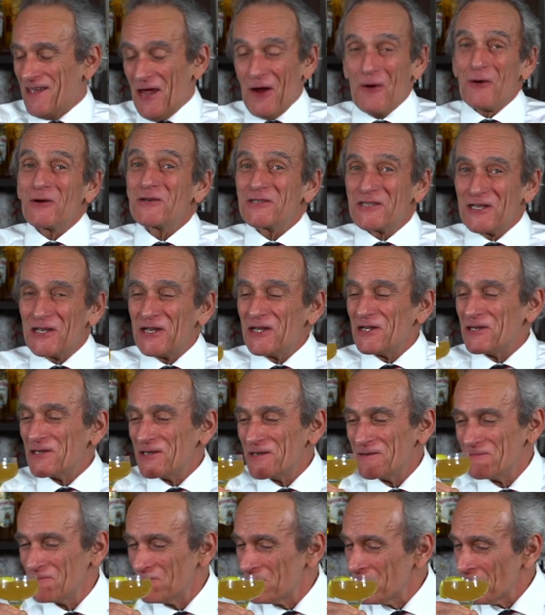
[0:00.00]
guaranteed.
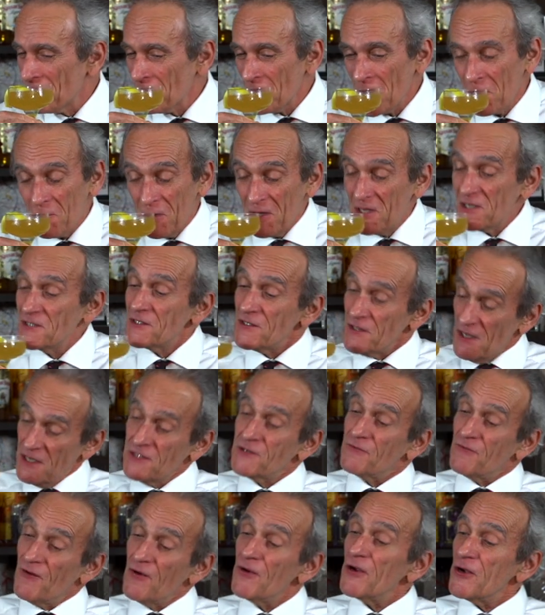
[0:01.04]
But it's,
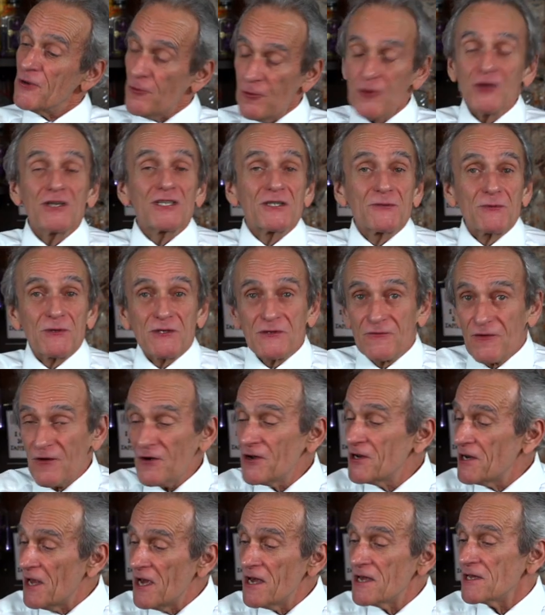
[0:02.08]
it's very crisp, it's
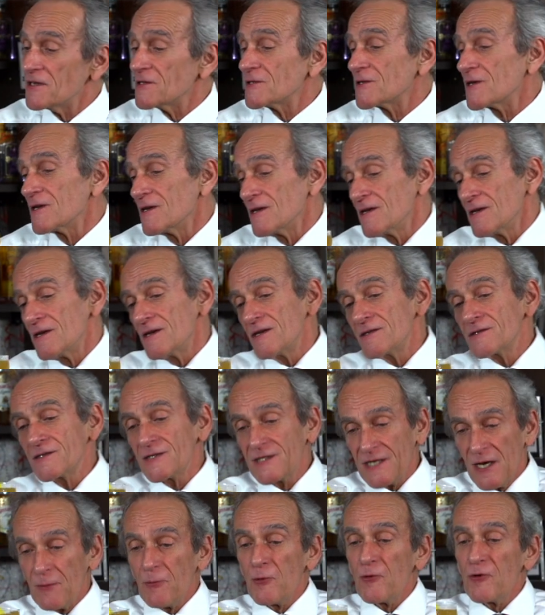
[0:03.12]
very nice. It's
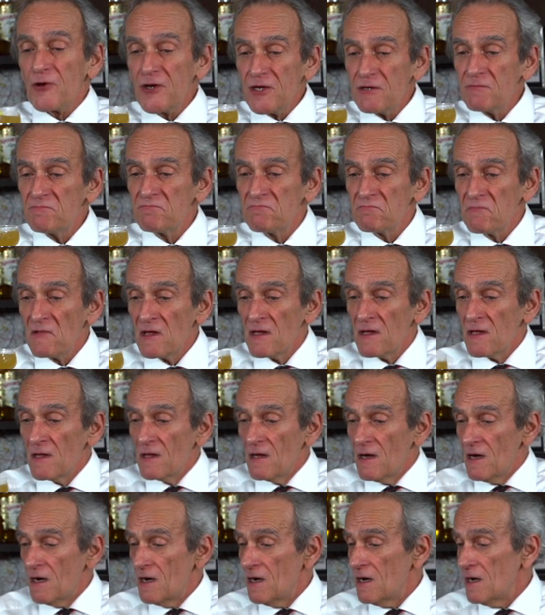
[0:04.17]
summery,
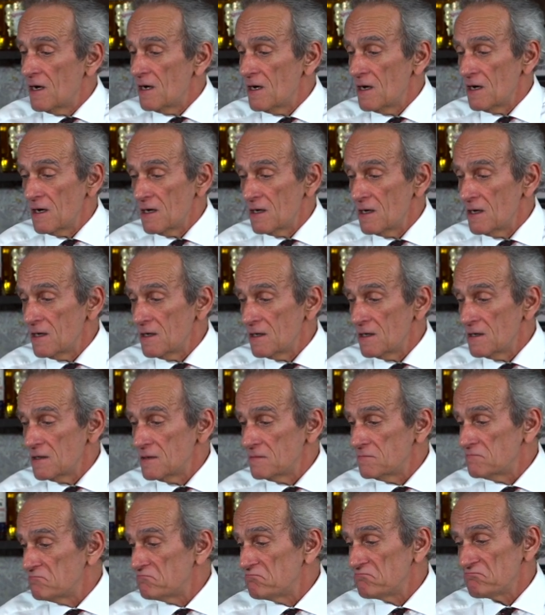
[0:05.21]

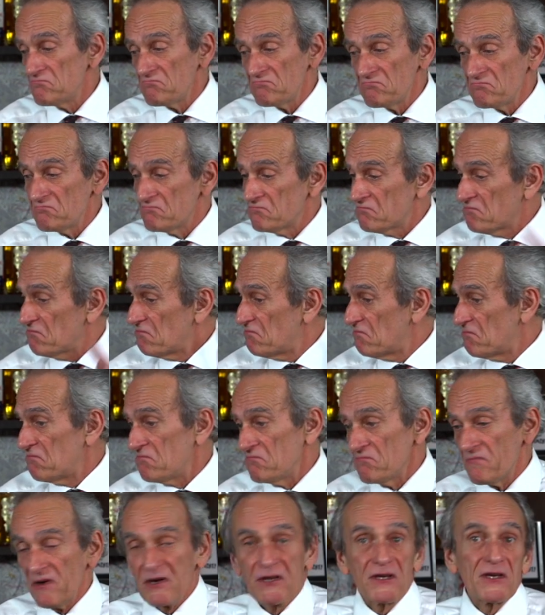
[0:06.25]
um,
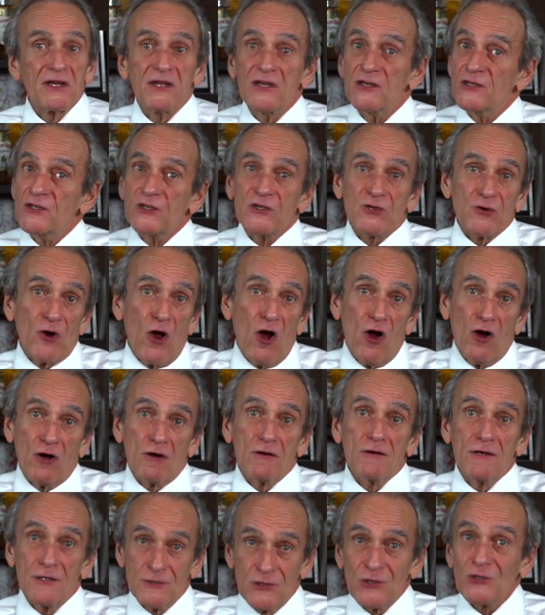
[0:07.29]
but it is
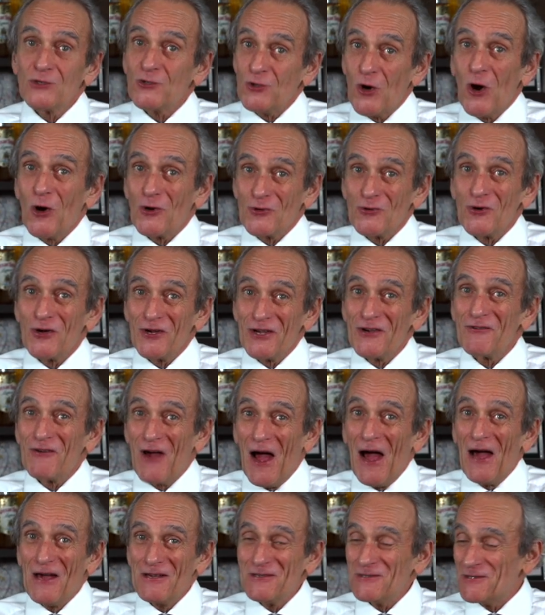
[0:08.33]
strong. It's a strong drink,
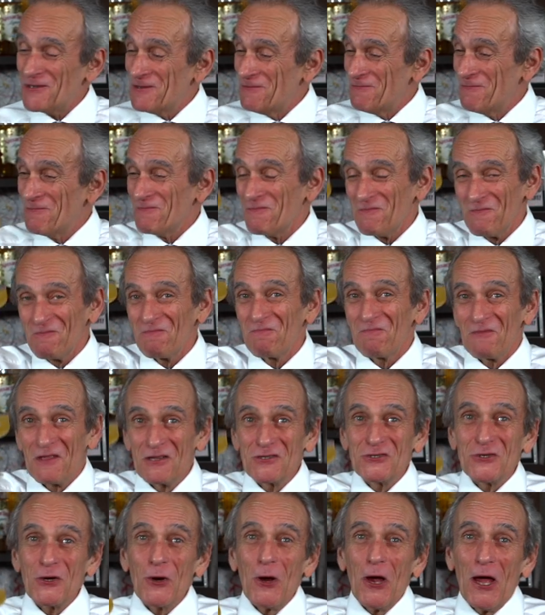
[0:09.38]
guys.
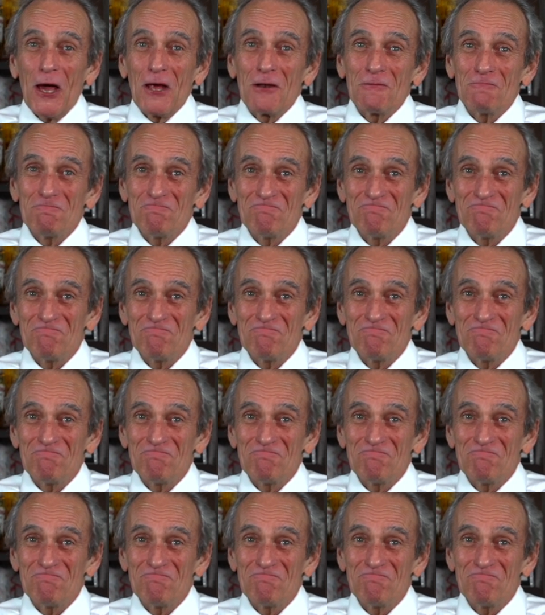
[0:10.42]
Enjoy it.